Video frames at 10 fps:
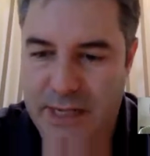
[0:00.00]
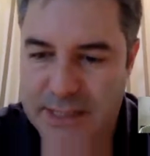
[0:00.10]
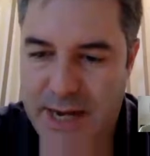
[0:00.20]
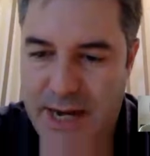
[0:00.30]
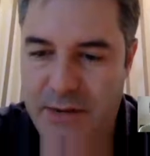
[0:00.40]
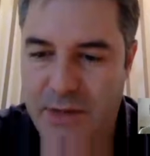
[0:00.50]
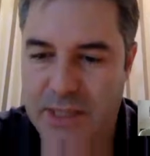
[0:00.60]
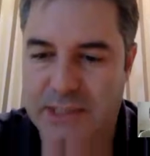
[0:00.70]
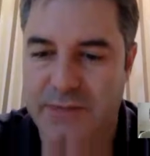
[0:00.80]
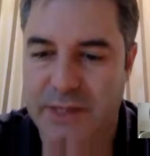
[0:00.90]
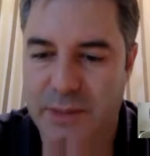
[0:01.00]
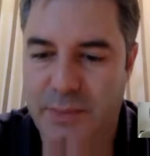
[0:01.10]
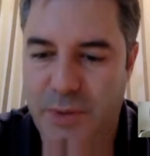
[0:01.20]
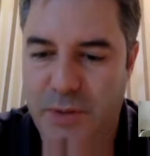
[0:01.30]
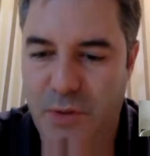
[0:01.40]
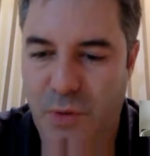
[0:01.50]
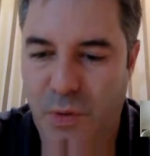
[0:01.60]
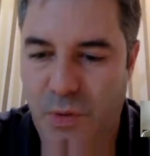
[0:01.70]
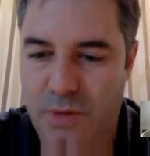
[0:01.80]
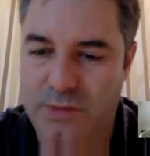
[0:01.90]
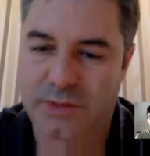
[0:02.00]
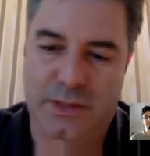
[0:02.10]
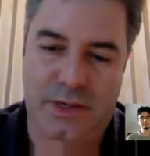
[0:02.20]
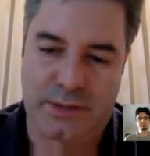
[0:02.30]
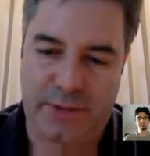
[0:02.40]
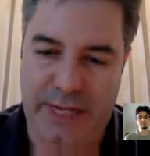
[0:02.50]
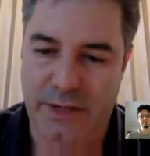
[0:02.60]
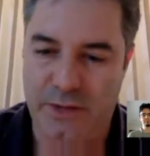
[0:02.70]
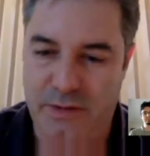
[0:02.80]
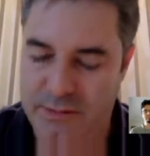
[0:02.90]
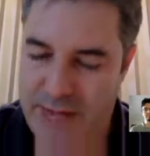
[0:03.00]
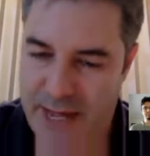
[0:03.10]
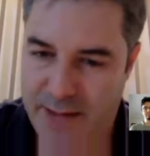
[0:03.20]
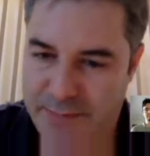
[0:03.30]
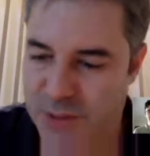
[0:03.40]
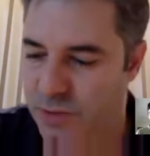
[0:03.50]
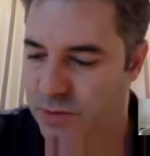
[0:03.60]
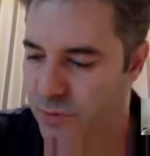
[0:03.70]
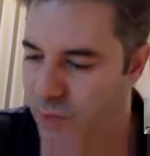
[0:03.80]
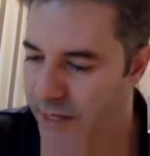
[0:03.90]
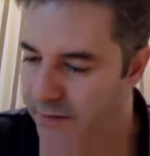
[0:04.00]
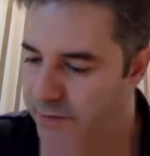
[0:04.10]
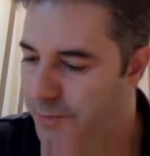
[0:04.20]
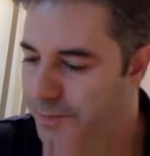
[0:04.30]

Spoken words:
as an iOS developer or start creating your own apps or whatever?